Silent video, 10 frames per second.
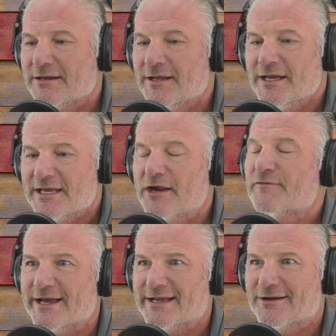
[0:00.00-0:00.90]

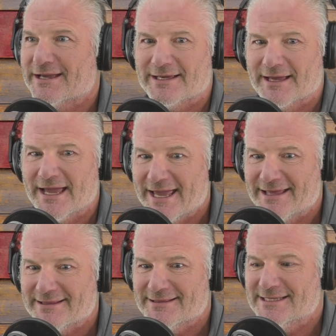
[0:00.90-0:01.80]
careful, okay,
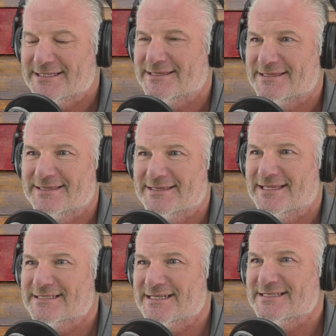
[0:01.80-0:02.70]
hey,
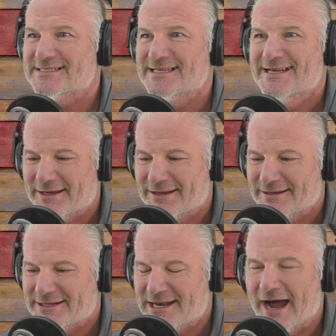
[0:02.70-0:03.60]
this is
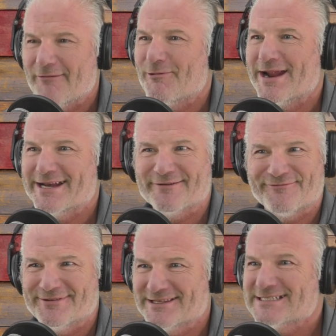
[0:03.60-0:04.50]
not ready to,
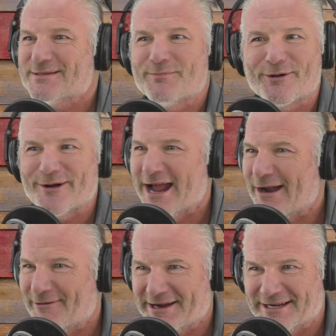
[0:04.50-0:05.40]
this is a bird not
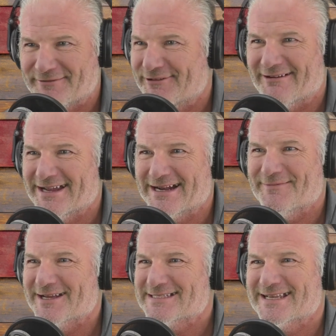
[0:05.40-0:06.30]
ready to fly. I'm
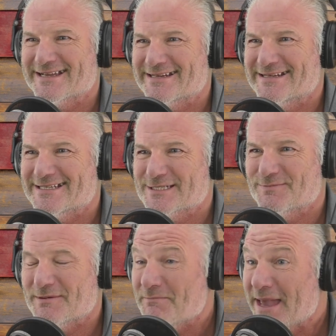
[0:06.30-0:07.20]
not saying it is,
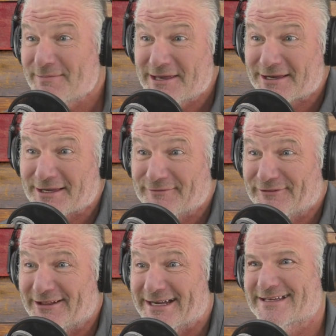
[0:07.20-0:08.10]
but maybe it could
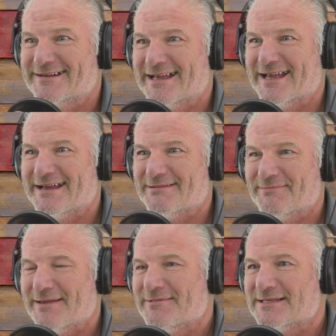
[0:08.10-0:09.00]
fly. And
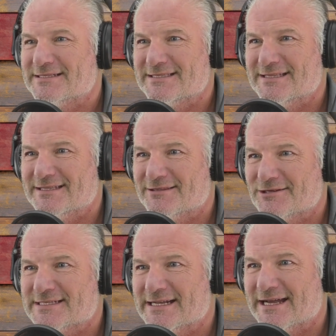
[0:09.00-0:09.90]
maybe
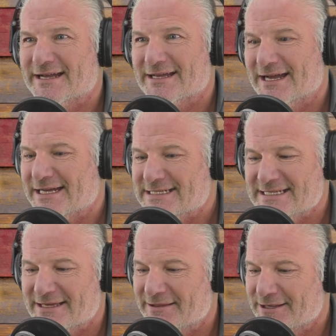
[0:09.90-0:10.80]
there's an
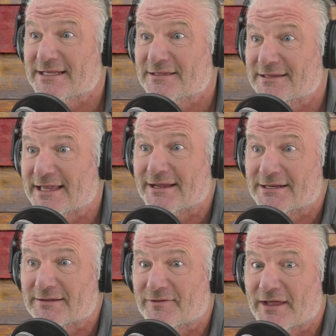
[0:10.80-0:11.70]
idea here that
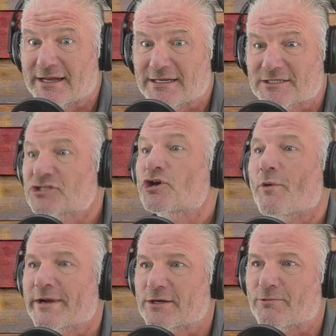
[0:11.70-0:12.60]
is
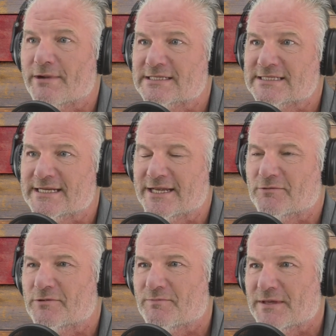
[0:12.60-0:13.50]
going to resonate
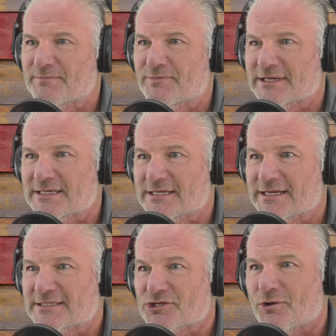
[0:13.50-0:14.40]
with people and
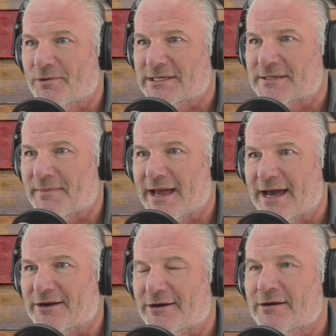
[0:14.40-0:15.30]
it's going to matter.